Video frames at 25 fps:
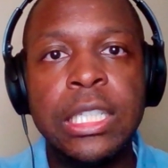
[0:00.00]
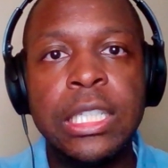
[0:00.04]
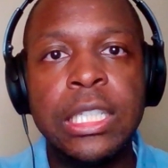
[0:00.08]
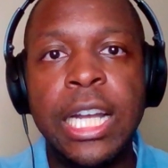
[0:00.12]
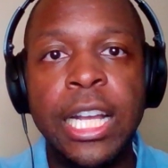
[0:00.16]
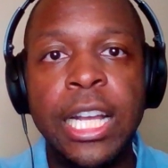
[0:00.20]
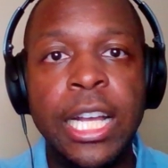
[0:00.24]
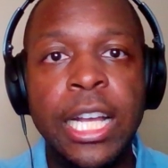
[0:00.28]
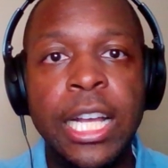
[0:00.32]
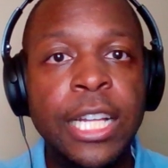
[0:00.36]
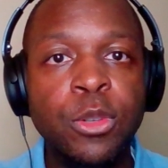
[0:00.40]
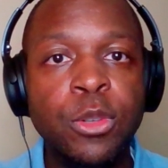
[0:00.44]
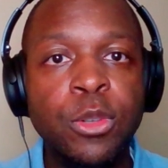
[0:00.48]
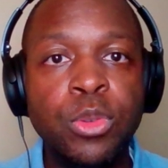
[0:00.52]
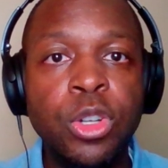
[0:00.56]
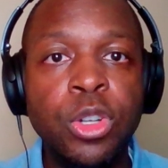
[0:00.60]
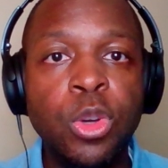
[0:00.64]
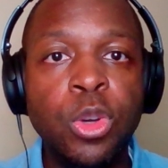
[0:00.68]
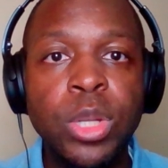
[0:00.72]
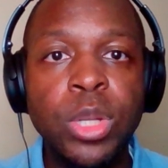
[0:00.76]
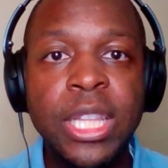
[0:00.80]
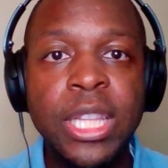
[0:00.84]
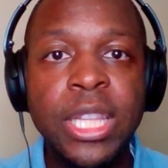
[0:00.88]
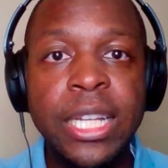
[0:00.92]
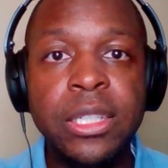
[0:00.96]
I, I don't know
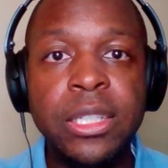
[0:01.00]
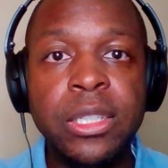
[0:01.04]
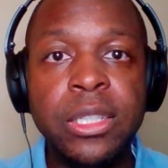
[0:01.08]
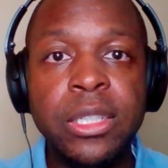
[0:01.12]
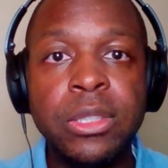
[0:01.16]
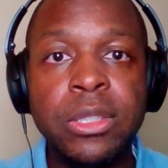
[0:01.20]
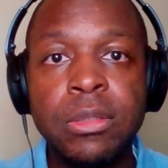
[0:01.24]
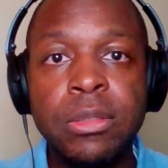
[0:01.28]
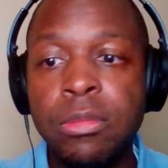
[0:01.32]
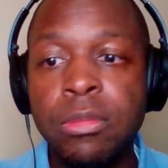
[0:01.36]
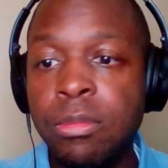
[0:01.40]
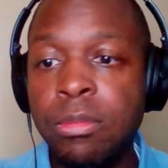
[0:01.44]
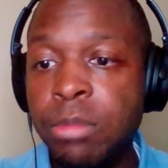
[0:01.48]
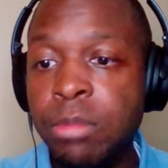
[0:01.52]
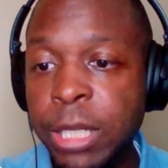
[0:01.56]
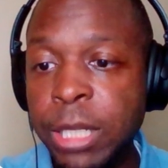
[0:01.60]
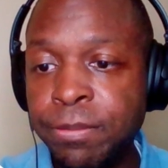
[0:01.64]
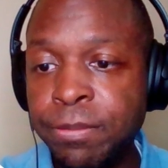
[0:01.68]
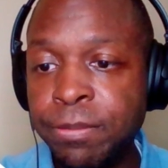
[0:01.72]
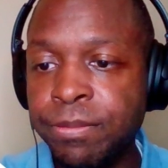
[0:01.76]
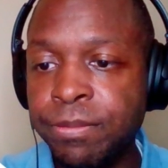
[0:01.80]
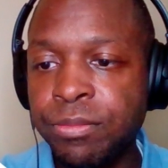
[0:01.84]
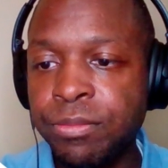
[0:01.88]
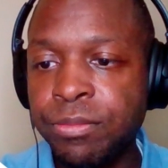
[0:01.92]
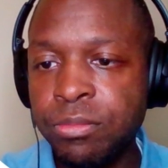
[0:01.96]
what that is, but
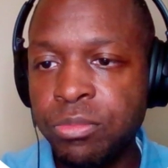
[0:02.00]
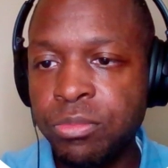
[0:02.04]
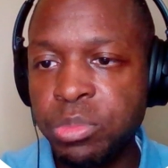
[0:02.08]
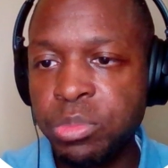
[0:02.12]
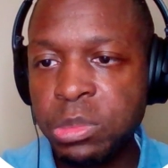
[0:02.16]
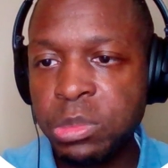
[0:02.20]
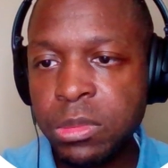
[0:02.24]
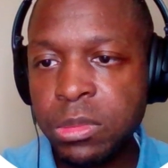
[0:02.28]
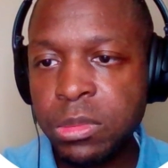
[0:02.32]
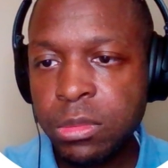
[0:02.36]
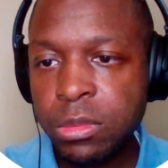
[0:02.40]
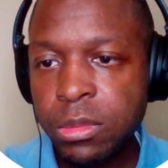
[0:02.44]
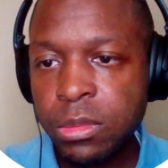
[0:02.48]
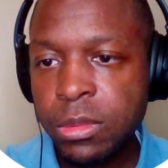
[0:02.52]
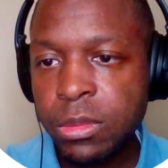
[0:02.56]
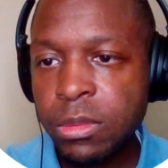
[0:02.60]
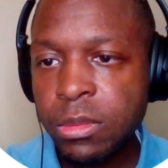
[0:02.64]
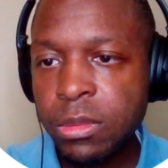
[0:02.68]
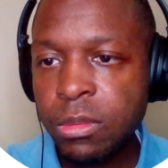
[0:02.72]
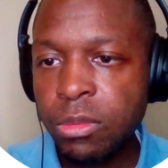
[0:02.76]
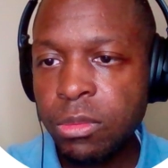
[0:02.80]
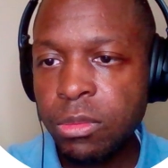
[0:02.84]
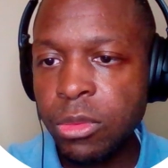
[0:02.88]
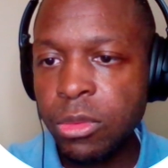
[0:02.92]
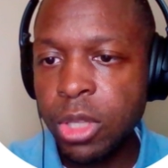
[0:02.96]

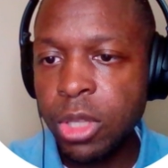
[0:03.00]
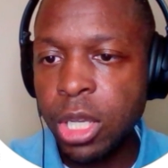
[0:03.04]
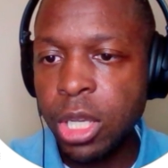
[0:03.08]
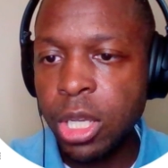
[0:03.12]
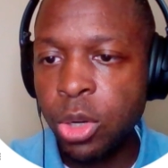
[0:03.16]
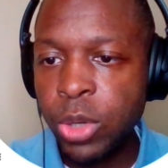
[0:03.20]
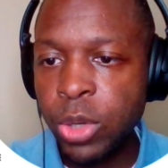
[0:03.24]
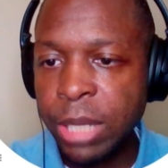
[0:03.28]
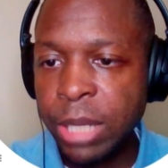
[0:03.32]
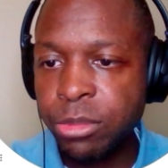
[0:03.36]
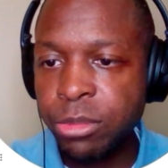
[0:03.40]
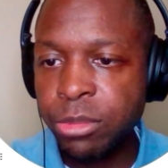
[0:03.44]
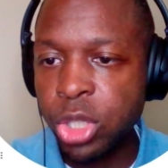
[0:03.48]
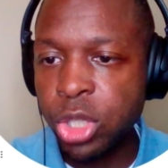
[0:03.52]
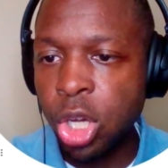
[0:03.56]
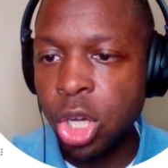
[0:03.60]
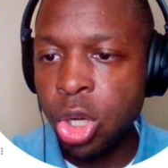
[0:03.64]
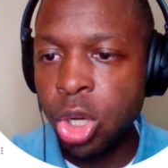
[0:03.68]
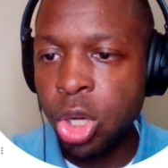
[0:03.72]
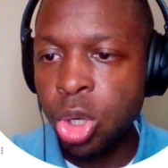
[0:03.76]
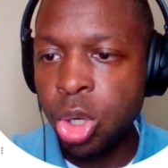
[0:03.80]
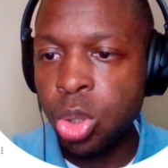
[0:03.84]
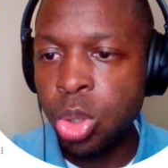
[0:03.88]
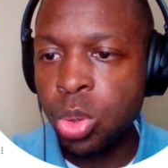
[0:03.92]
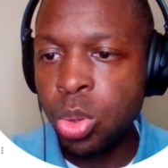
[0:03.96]
okay.
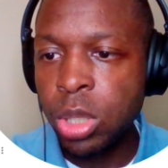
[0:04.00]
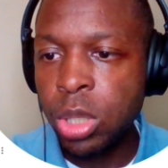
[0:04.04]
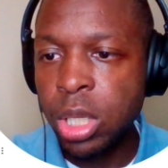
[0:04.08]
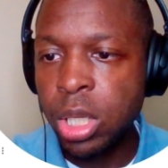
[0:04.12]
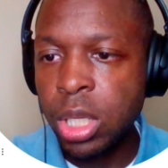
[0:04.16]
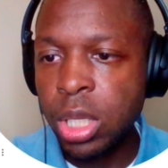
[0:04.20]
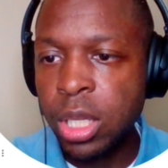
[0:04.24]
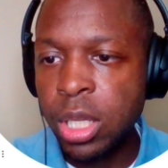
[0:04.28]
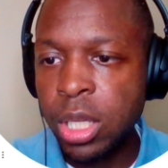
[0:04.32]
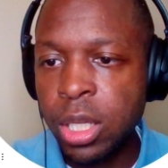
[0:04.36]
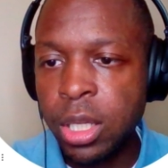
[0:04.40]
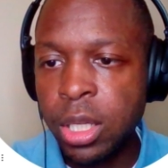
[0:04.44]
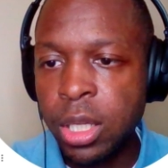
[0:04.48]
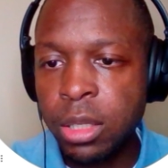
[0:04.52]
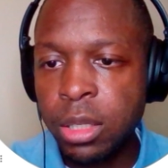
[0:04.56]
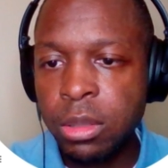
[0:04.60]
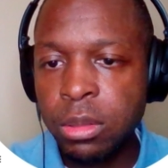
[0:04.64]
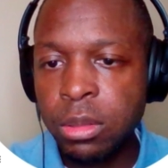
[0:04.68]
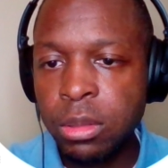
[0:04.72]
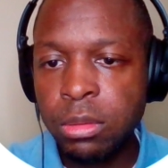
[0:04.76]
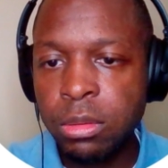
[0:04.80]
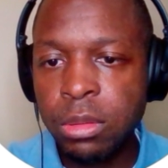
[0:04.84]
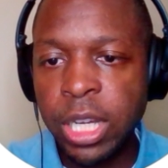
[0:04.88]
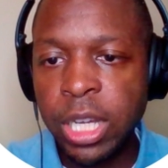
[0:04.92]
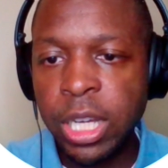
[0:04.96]
So
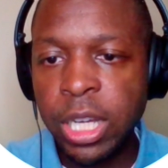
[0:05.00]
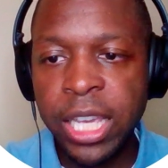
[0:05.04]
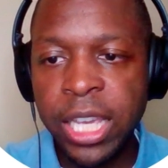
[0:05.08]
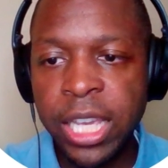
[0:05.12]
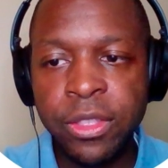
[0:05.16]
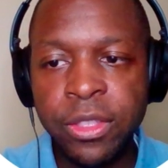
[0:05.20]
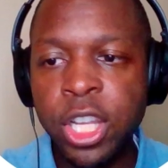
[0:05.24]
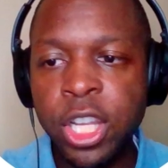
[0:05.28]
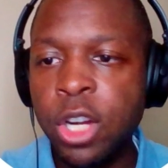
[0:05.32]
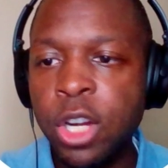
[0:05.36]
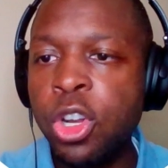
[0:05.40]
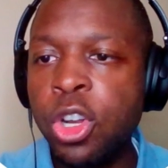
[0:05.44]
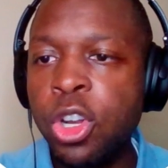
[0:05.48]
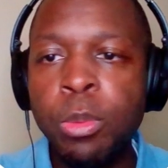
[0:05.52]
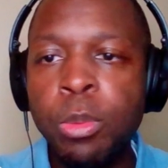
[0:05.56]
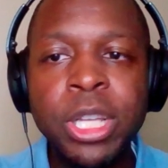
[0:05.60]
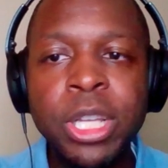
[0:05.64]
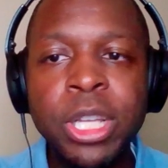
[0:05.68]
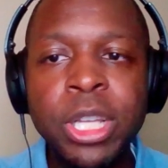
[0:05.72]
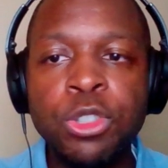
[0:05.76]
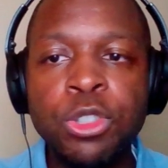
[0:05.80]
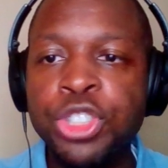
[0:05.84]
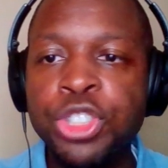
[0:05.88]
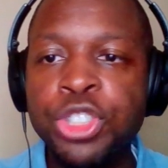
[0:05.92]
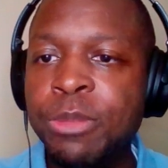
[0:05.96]
again, there are no
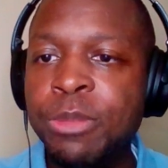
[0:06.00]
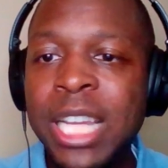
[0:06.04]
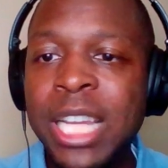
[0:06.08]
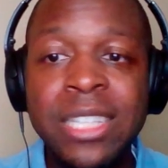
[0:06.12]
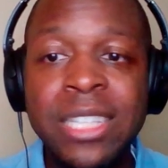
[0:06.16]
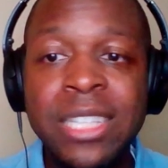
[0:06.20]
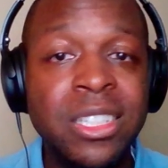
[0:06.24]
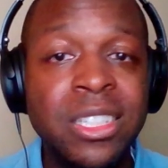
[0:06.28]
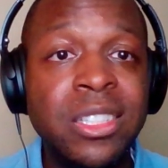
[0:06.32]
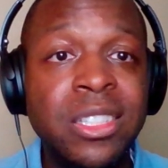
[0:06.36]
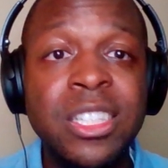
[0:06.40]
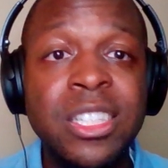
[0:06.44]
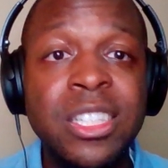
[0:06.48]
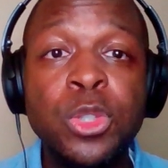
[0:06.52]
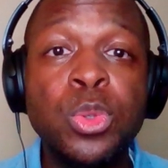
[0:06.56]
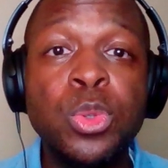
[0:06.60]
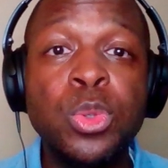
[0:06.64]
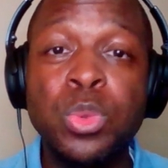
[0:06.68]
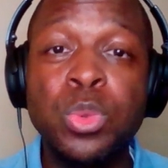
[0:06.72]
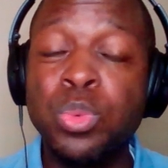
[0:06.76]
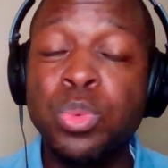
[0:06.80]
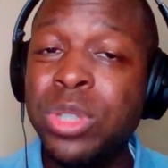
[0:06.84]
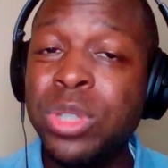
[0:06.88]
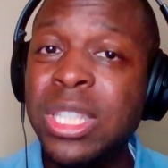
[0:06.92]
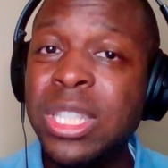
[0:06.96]
mental gymnastics. This was
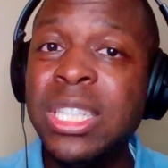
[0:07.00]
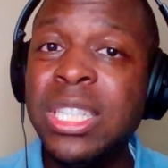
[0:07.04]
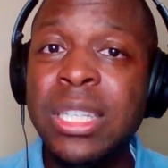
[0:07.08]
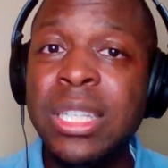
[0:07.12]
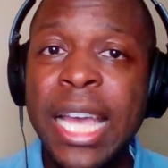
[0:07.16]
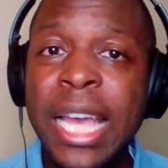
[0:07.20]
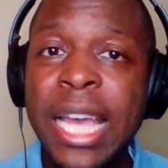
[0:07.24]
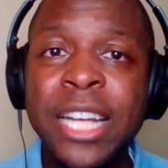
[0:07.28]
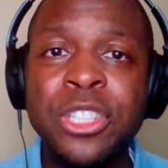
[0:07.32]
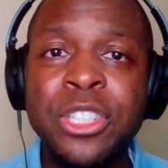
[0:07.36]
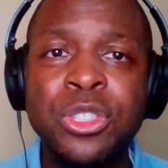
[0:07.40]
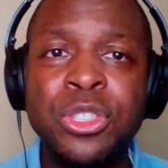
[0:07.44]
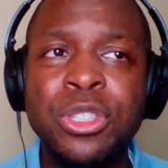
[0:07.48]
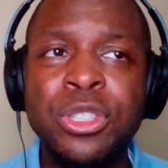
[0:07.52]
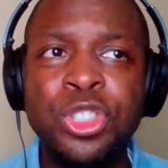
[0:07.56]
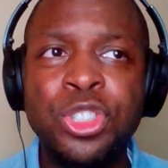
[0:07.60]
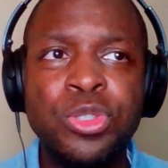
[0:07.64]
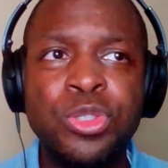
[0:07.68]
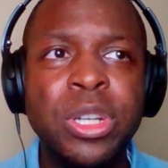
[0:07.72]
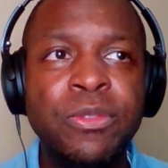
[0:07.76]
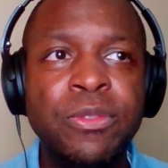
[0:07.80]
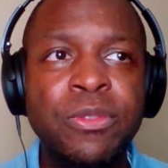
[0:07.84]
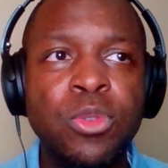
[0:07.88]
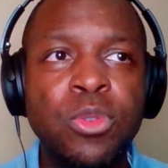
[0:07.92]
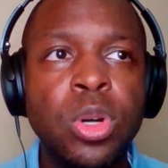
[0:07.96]
really actually
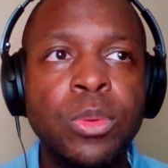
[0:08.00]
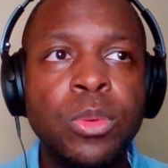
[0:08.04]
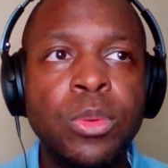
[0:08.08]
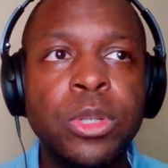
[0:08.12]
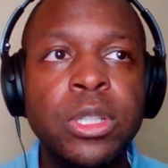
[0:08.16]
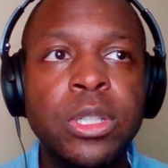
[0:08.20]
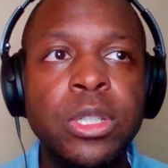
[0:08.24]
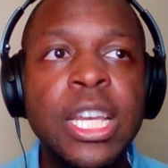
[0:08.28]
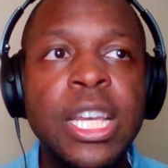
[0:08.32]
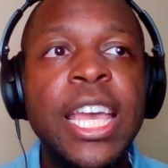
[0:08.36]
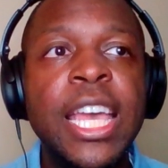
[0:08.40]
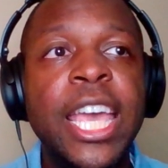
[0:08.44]
straightforward.